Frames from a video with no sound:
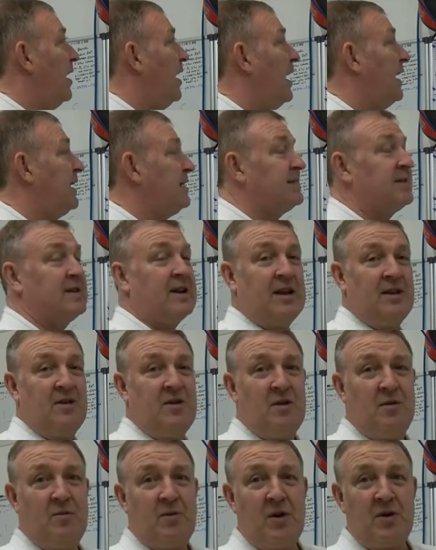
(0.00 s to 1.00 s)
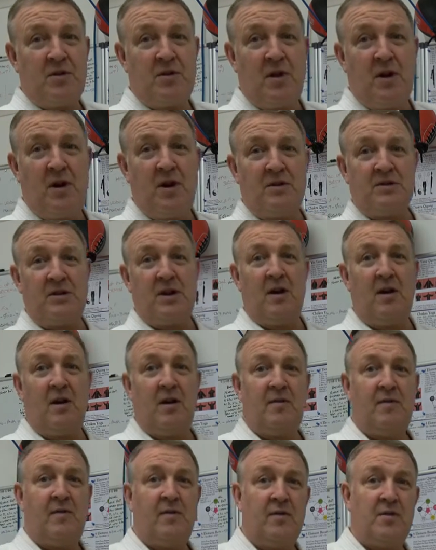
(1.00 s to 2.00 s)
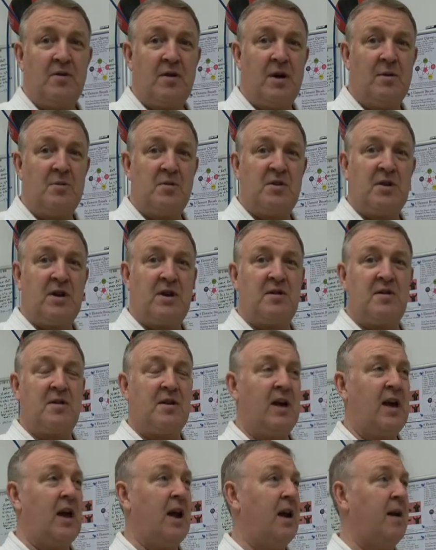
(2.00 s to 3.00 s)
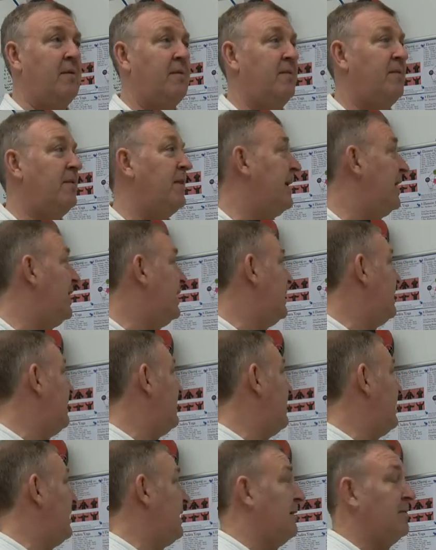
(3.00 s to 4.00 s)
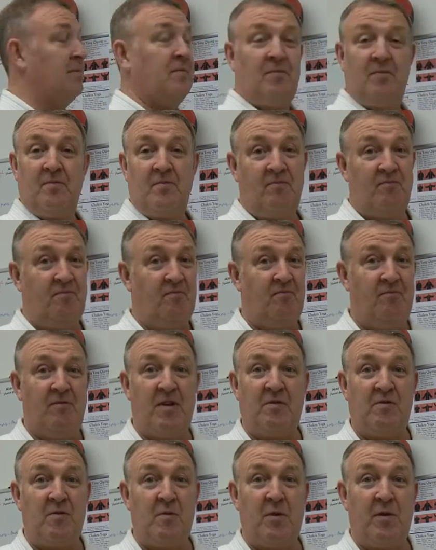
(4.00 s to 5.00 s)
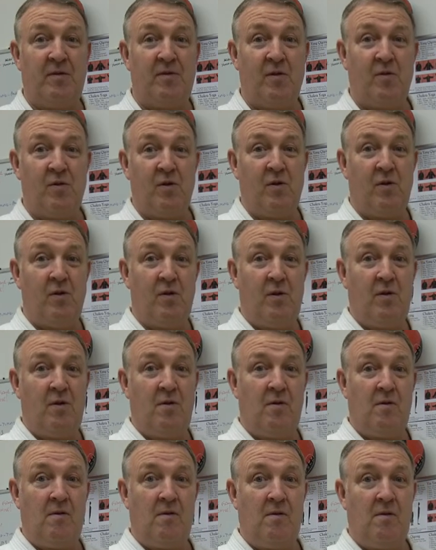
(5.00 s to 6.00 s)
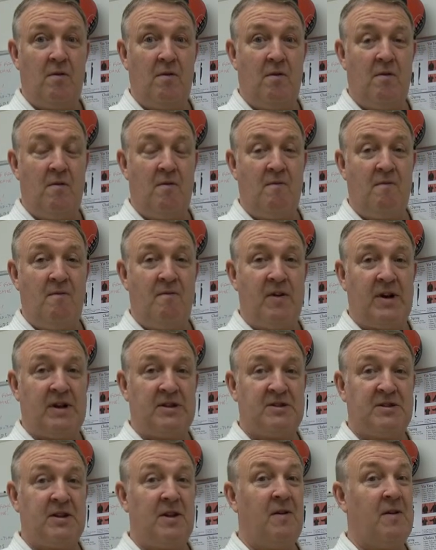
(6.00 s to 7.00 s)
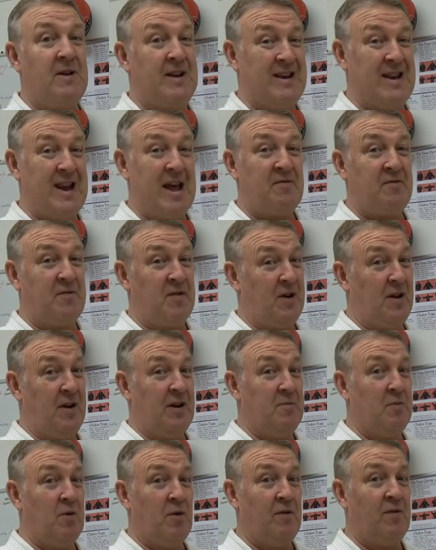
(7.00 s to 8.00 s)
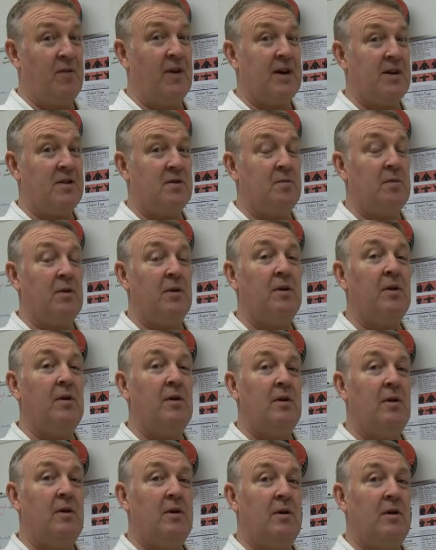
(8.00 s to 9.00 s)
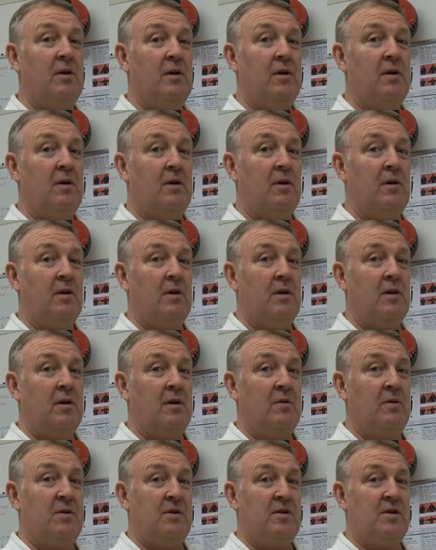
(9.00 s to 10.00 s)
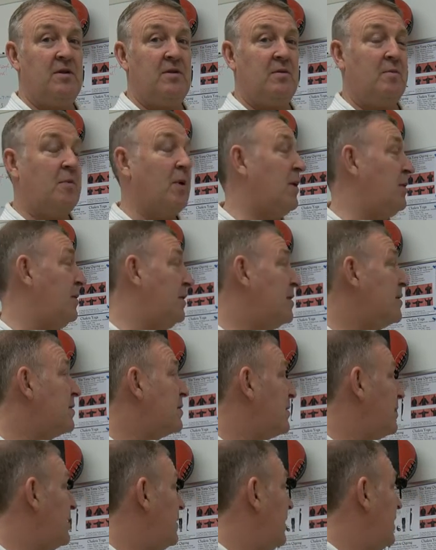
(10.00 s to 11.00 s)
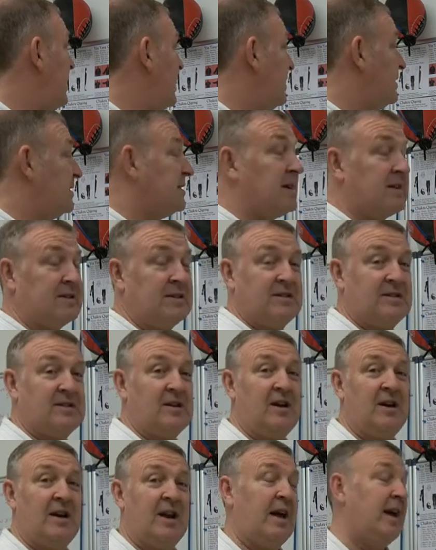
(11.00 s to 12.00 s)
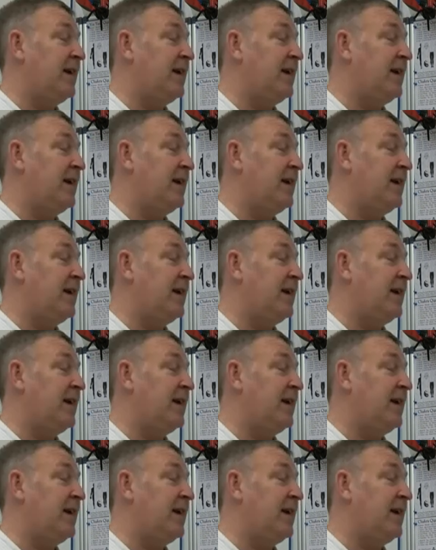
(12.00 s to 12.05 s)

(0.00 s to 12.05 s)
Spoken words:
extend your martial arts life, because I'm 60 and I'm feeling like never before. Faster, definitely more flexible, which is a bonus, because that's a sign of